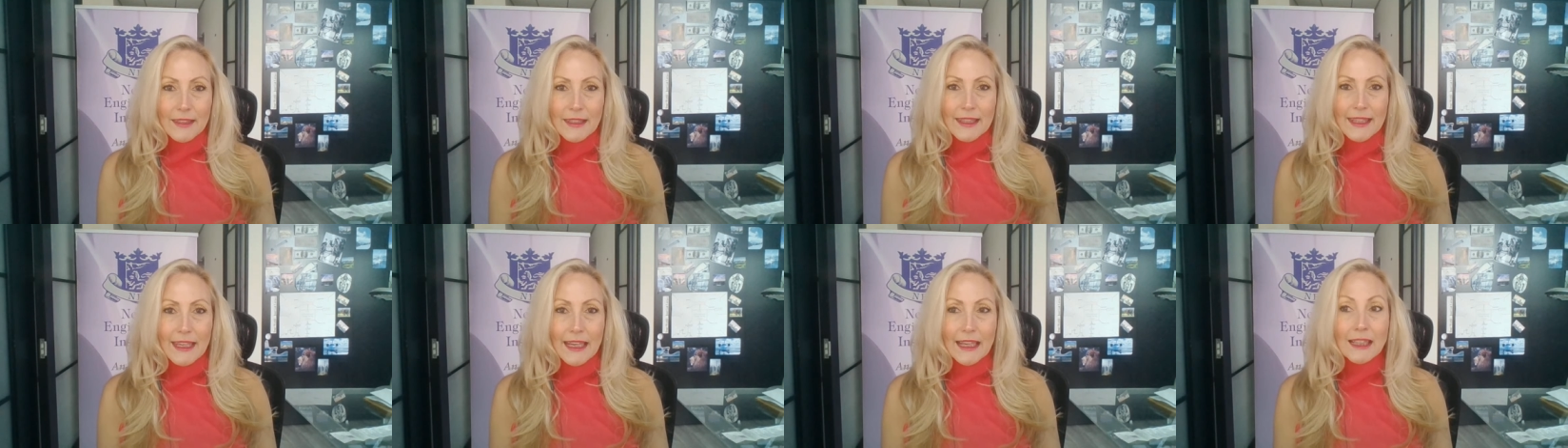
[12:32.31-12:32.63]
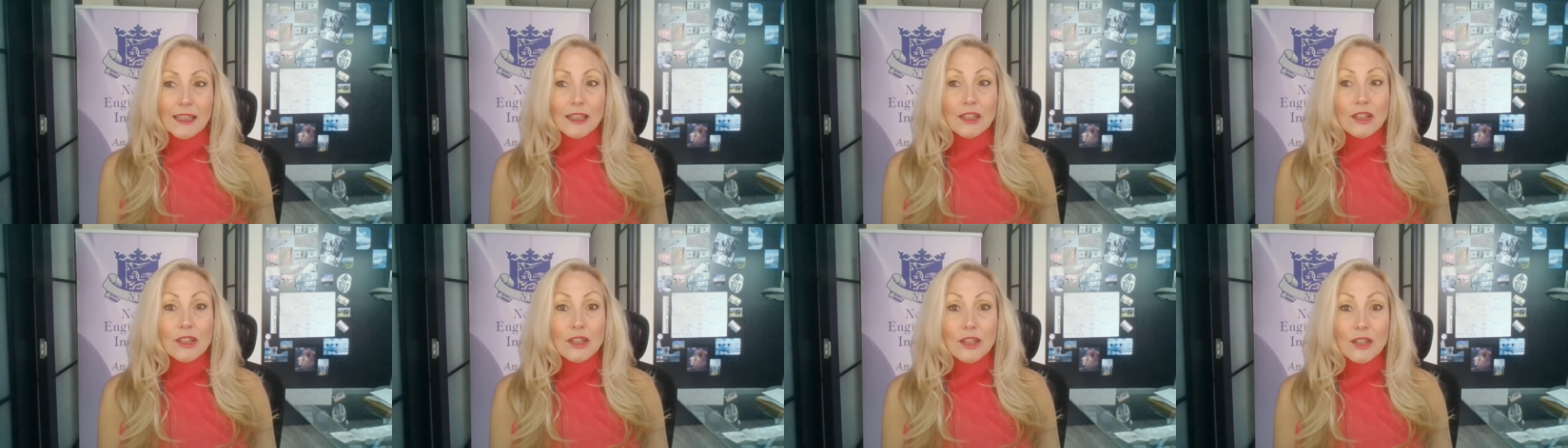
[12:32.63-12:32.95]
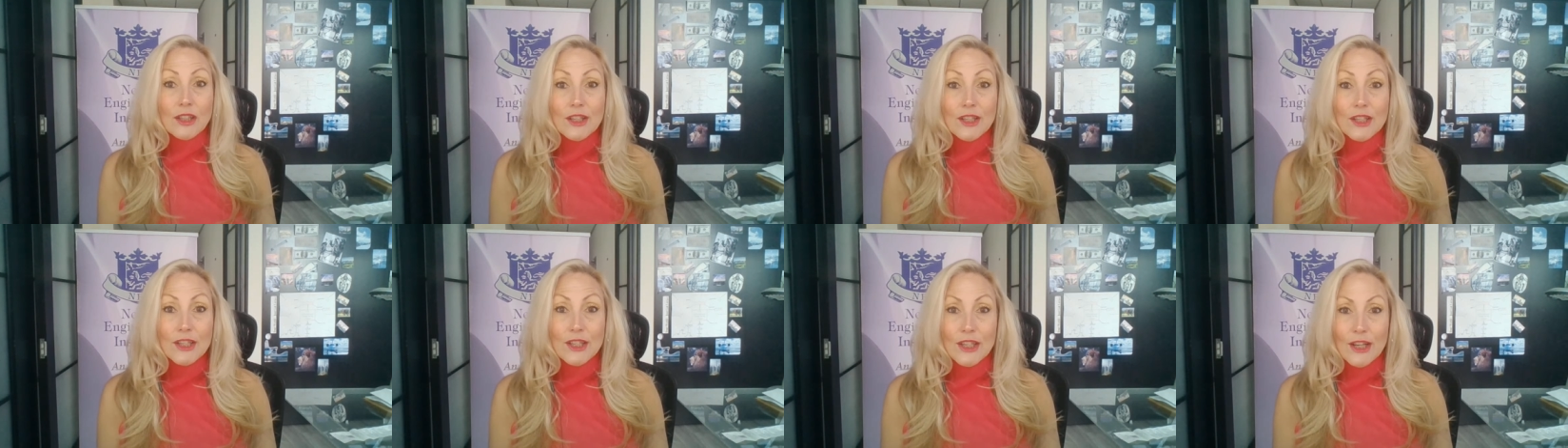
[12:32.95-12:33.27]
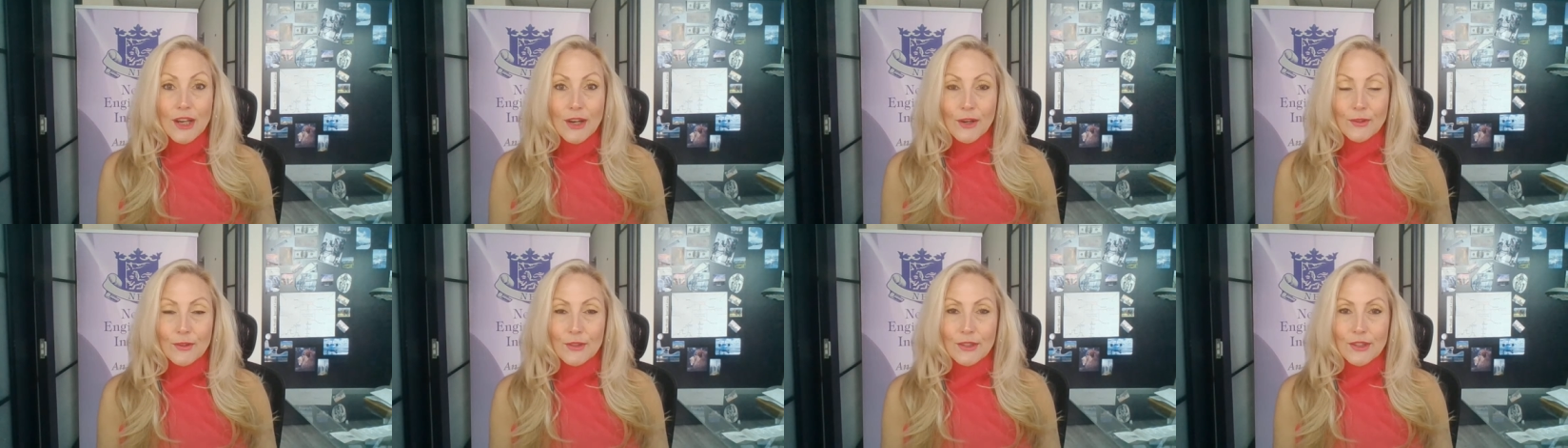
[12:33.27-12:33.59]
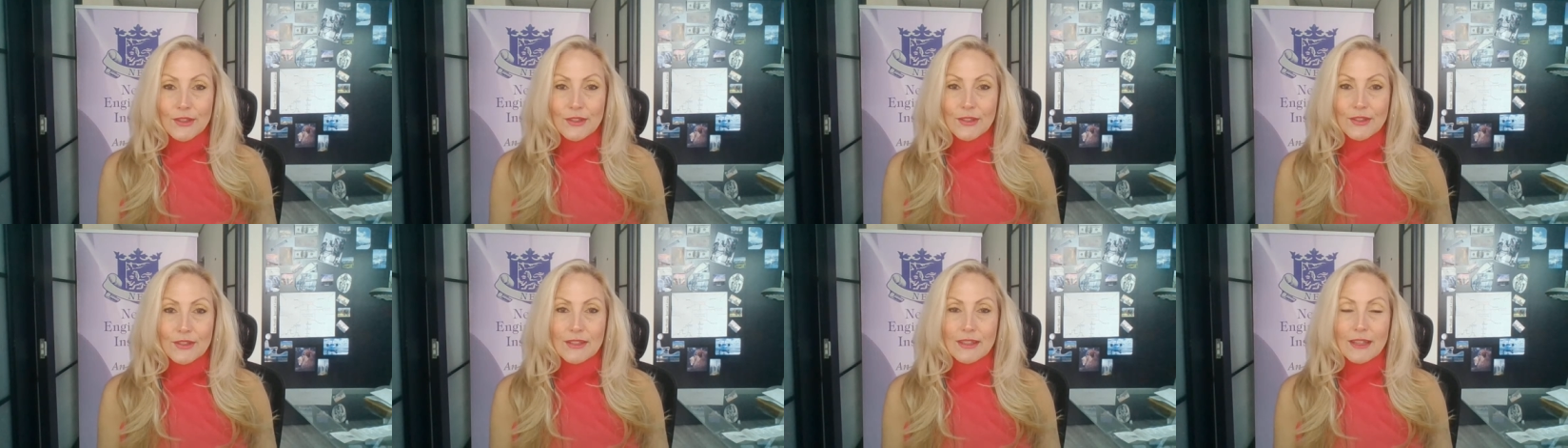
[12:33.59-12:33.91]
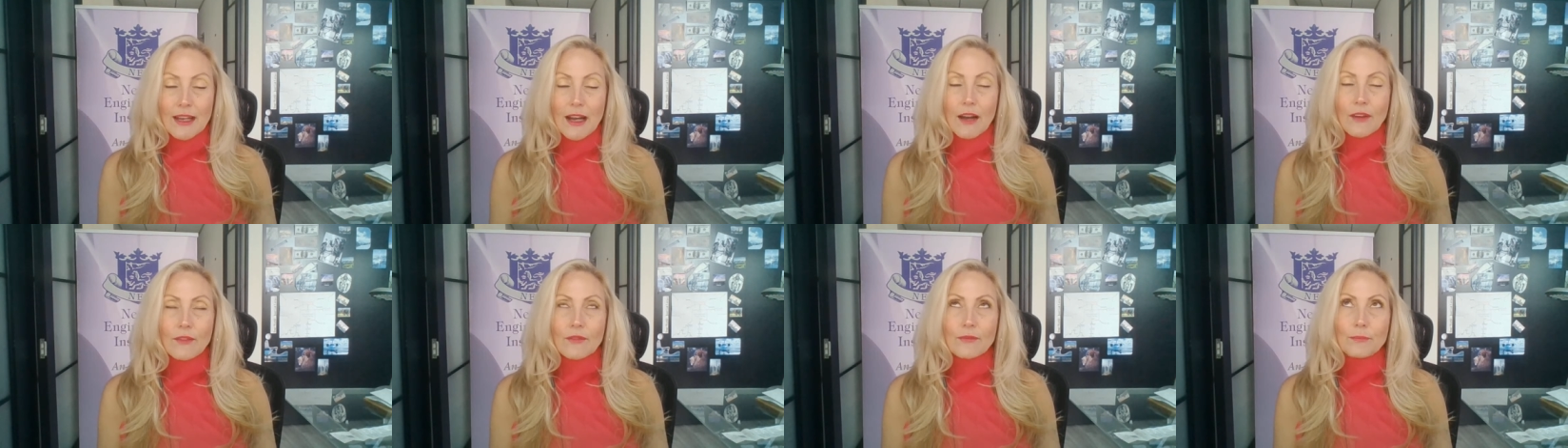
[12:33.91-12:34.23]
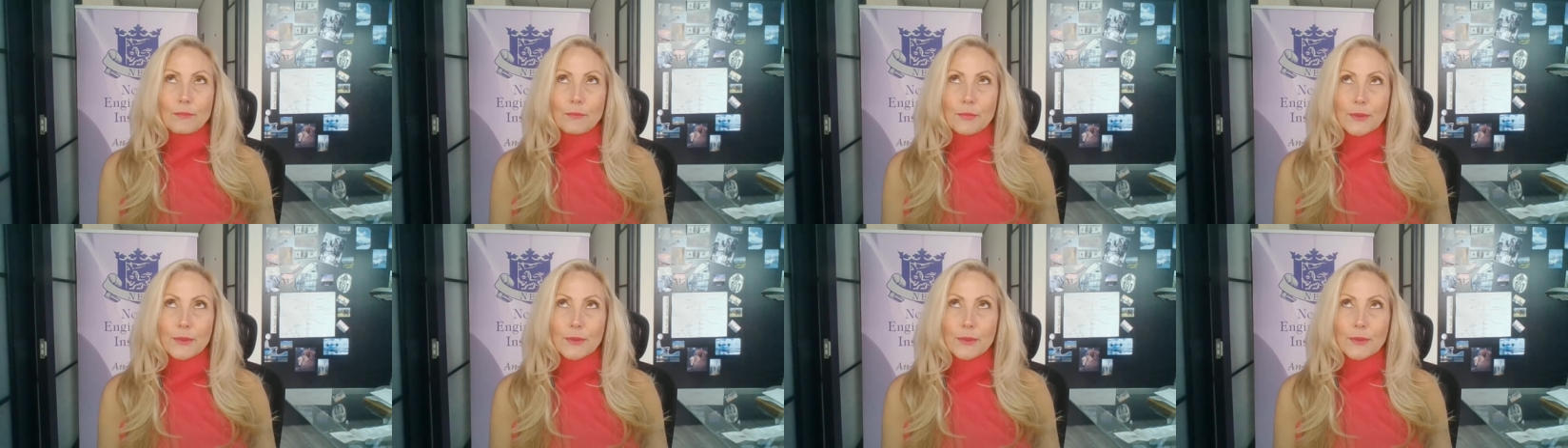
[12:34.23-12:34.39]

getting to know yourself,